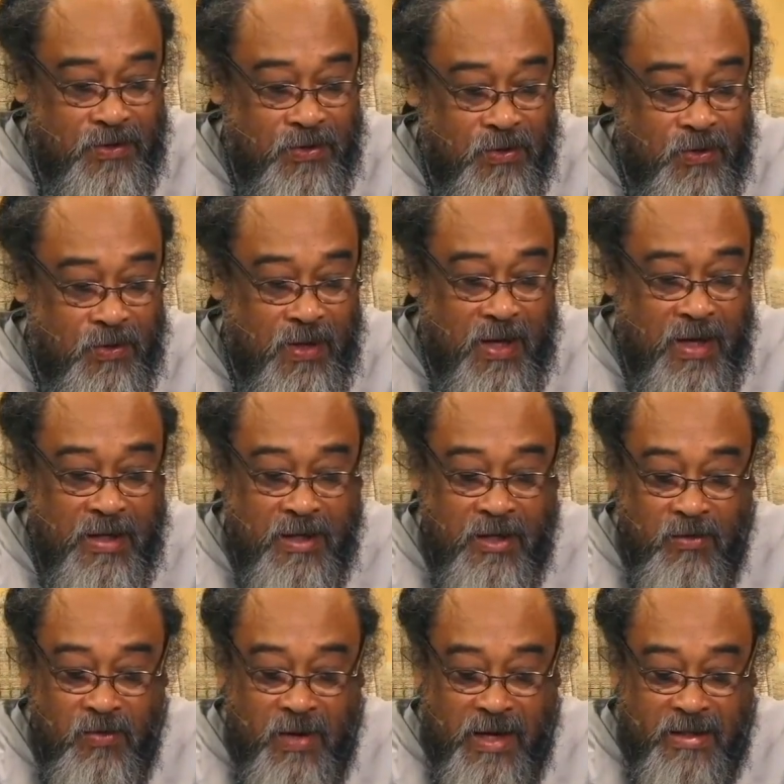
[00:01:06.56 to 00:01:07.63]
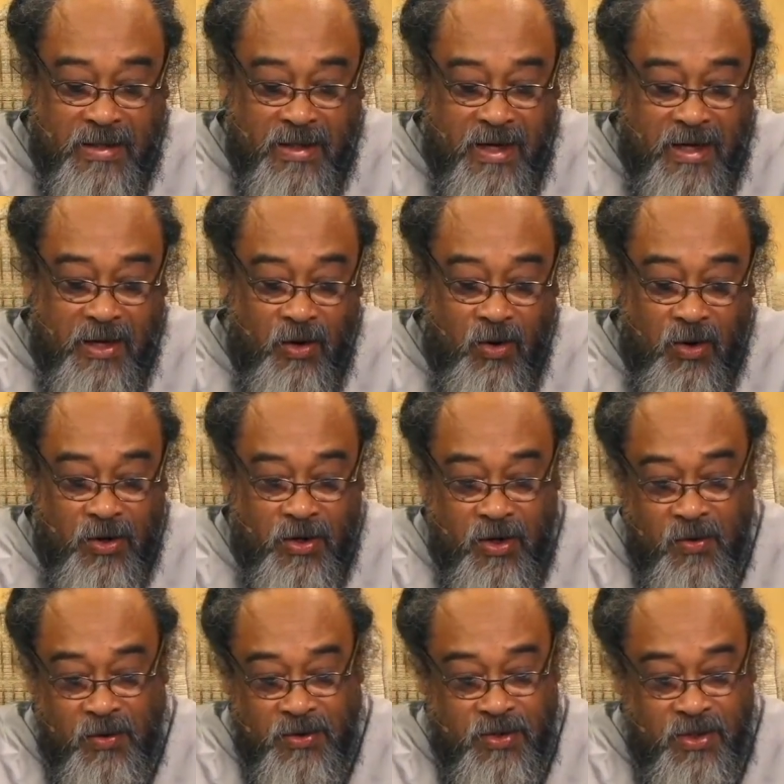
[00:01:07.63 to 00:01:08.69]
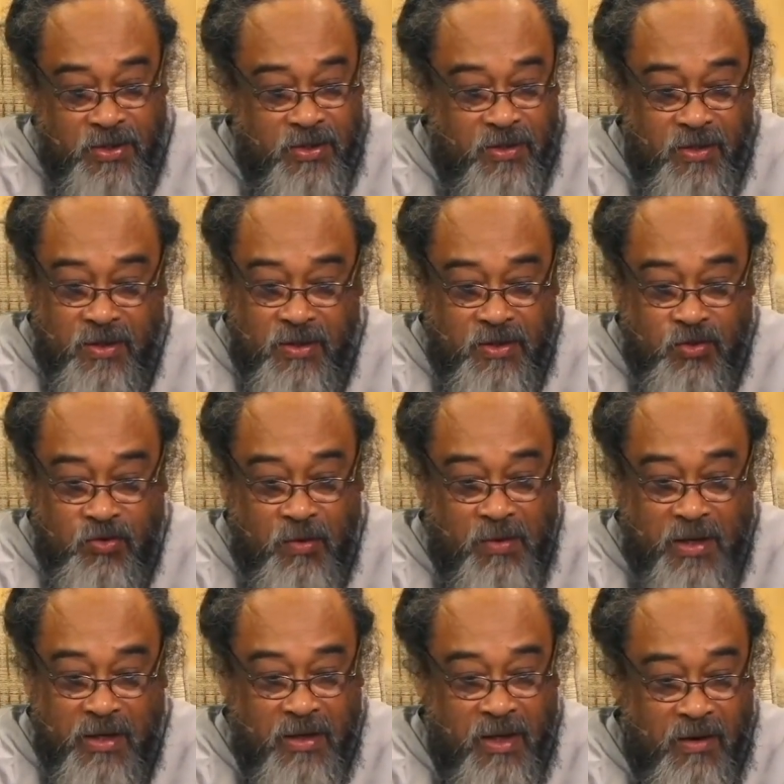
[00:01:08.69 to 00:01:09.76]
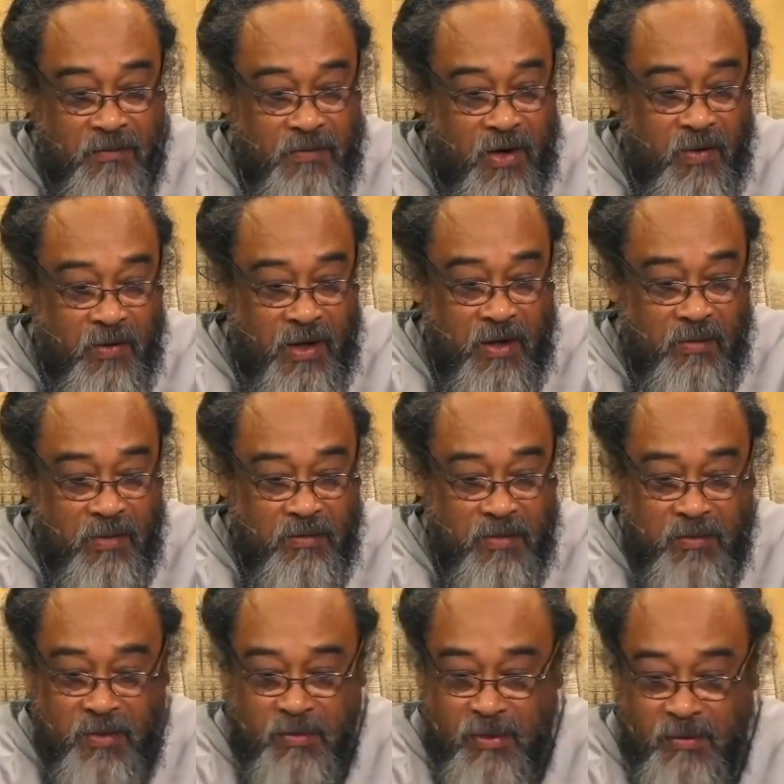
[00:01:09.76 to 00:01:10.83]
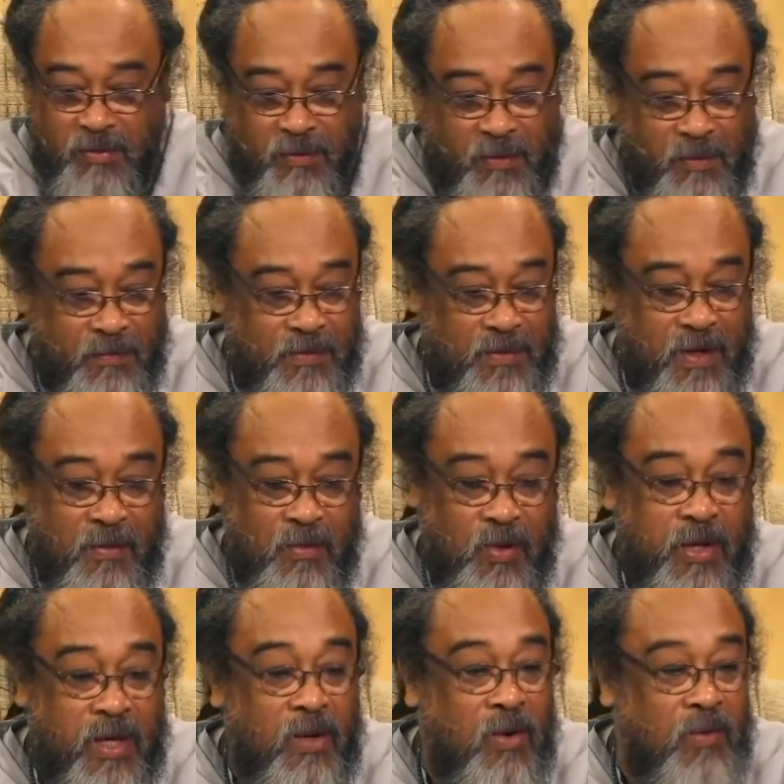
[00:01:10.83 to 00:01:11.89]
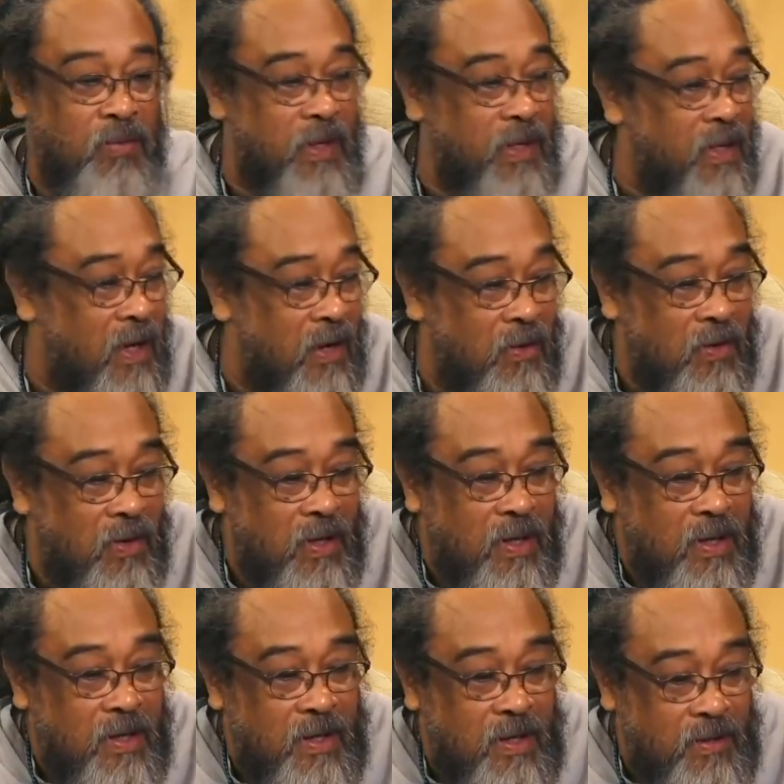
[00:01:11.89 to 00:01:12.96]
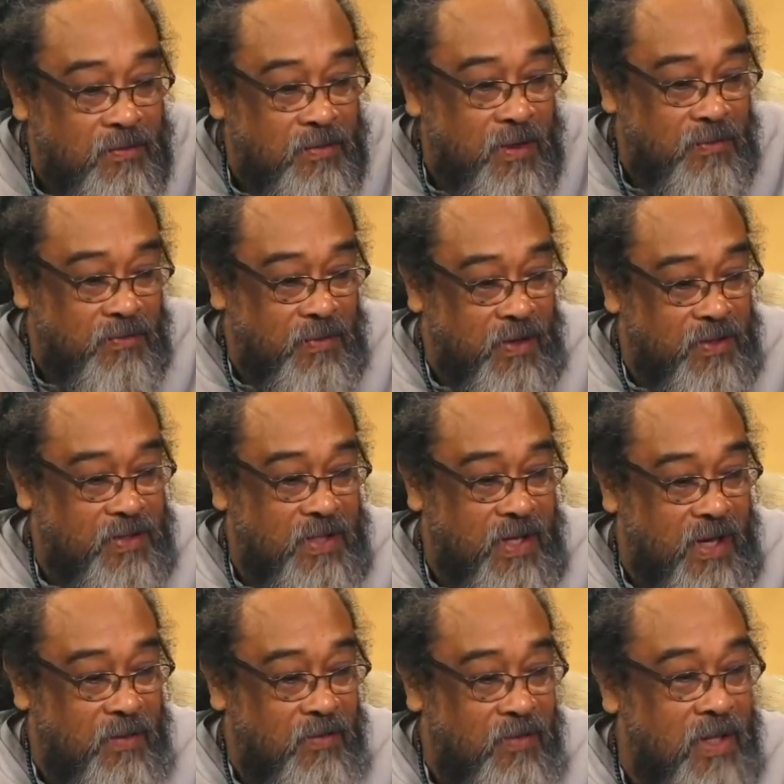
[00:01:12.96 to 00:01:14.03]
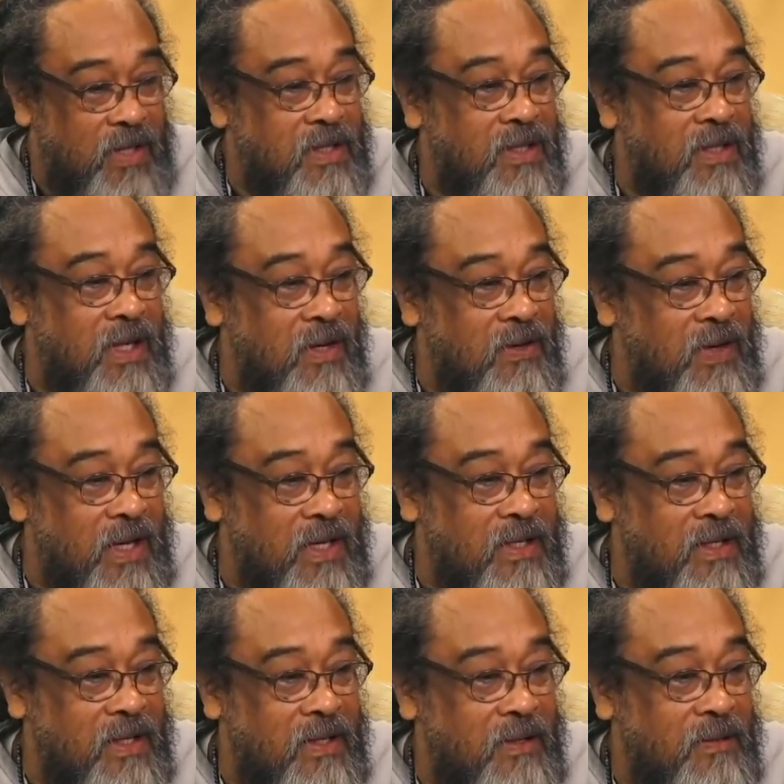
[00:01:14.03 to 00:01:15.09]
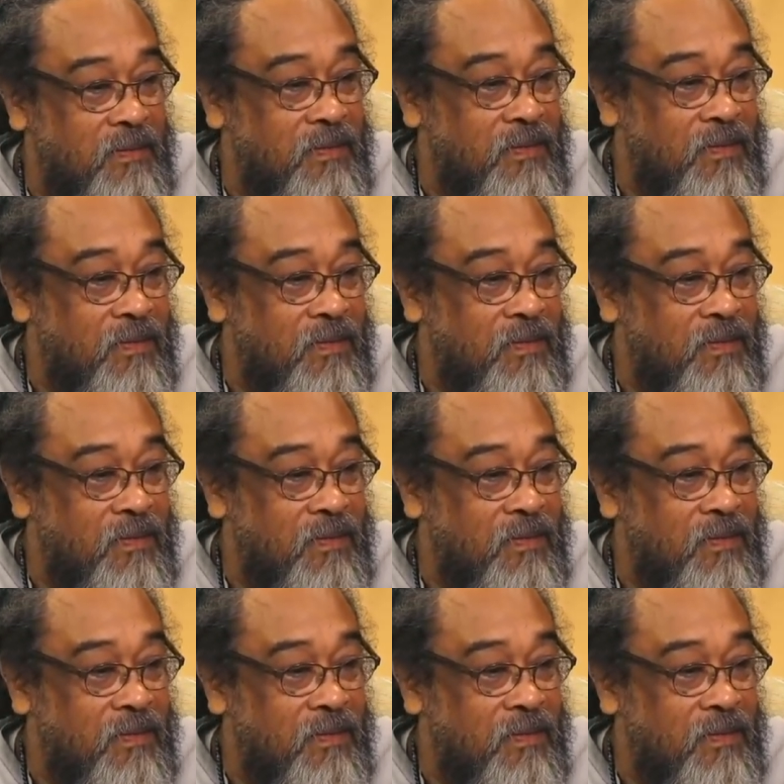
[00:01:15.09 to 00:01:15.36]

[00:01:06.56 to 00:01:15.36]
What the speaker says: So I didn't write in any order. I was just scribbling down very quickly. Boom, boom, boom, boom, boom, boom. So I'm looking over it now for the first time. What did I write here?